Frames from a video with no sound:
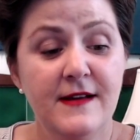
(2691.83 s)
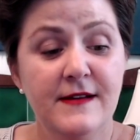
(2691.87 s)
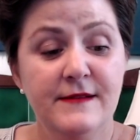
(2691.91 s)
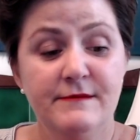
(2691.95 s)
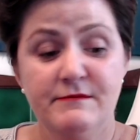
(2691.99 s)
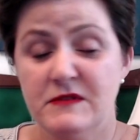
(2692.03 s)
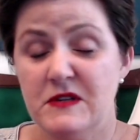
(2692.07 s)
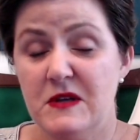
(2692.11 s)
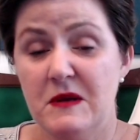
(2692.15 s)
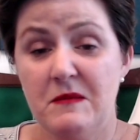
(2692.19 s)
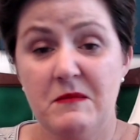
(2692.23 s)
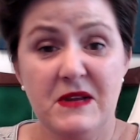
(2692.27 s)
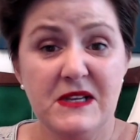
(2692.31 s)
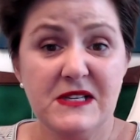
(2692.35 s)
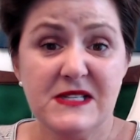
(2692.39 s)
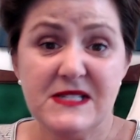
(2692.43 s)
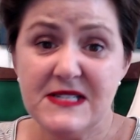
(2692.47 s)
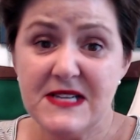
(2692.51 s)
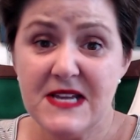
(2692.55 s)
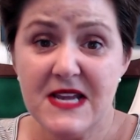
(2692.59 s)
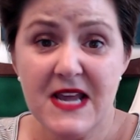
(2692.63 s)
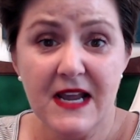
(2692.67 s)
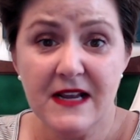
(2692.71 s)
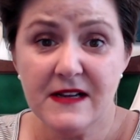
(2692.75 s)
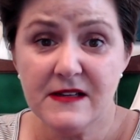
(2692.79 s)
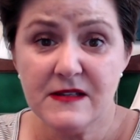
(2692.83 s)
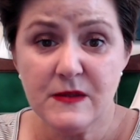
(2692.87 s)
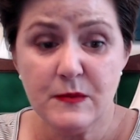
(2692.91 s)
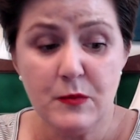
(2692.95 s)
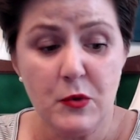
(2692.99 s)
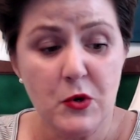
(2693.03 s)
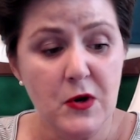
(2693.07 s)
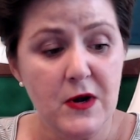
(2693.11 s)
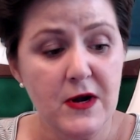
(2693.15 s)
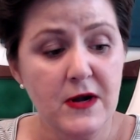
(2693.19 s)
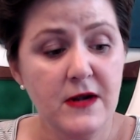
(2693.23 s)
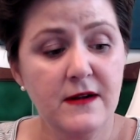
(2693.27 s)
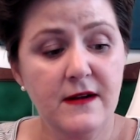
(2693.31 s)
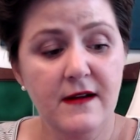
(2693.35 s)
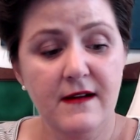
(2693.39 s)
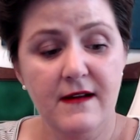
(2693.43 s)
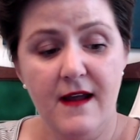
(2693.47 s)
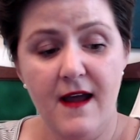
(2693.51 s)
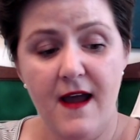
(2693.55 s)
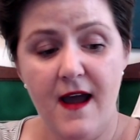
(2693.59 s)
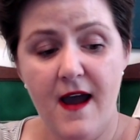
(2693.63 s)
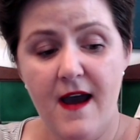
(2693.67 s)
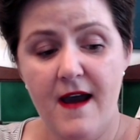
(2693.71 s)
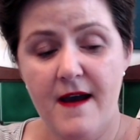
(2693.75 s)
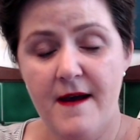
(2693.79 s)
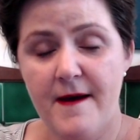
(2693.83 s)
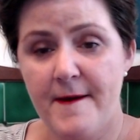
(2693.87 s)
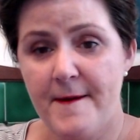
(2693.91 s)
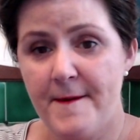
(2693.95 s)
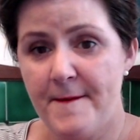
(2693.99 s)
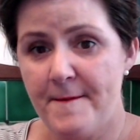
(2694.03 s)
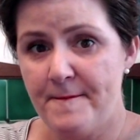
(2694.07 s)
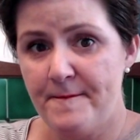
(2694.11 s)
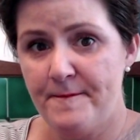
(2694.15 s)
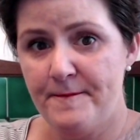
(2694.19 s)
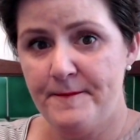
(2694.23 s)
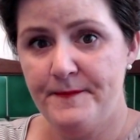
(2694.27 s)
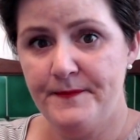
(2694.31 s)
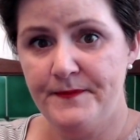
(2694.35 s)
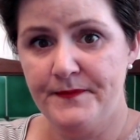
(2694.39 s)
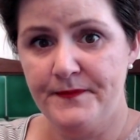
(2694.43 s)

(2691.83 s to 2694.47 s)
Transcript: So I mixed DK and sport. And